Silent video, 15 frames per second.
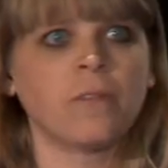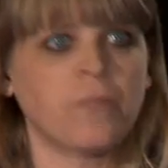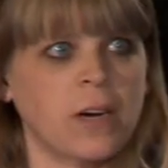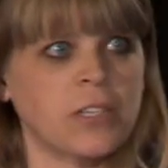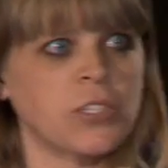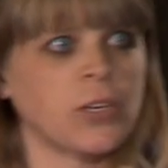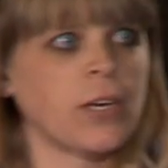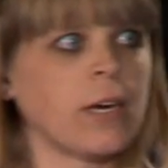in
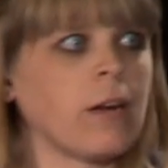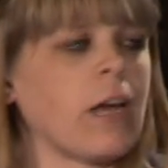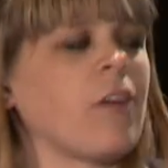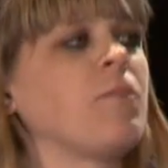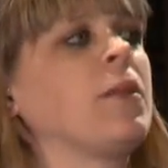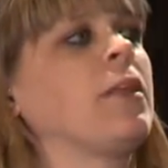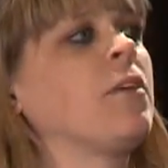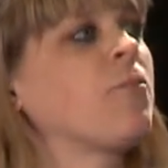foster care
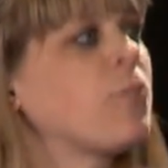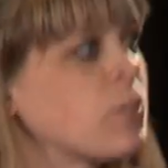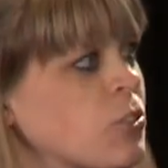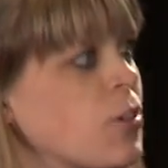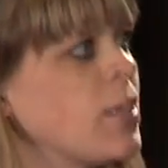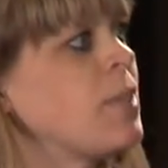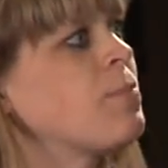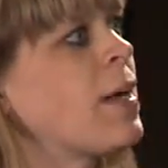have been
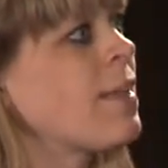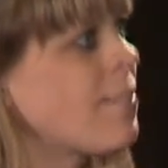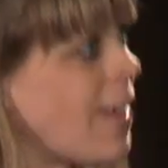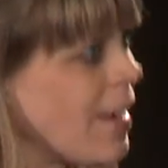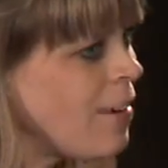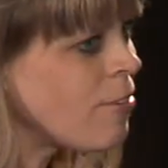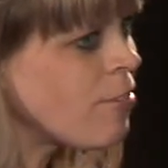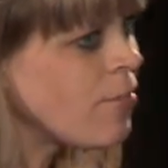infiltrating my
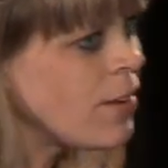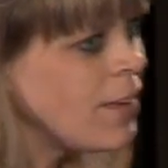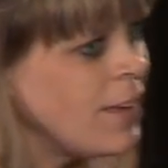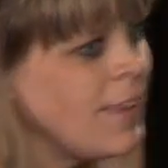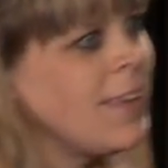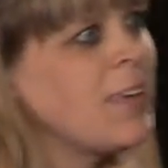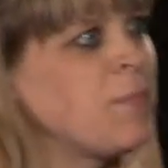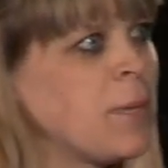life
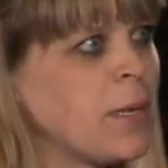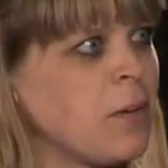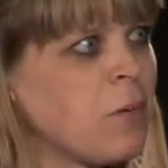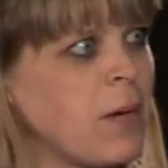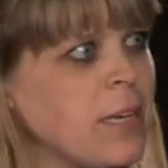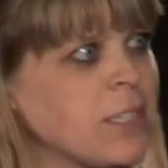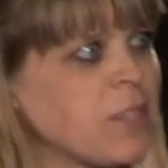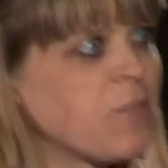in many
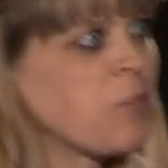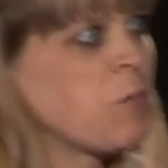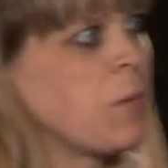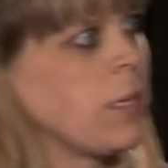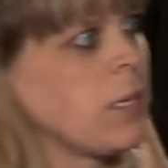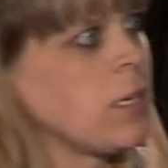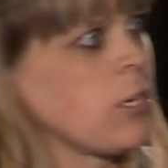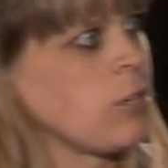ways and for
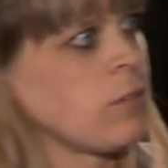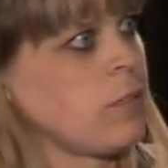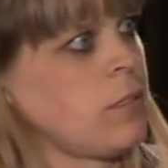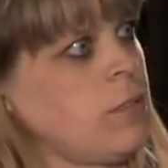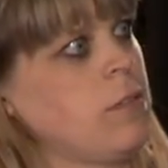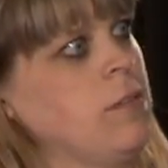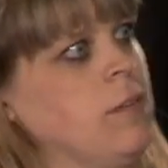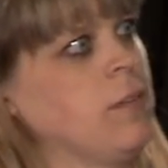many
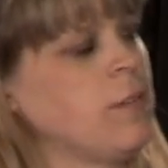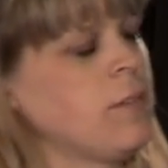years.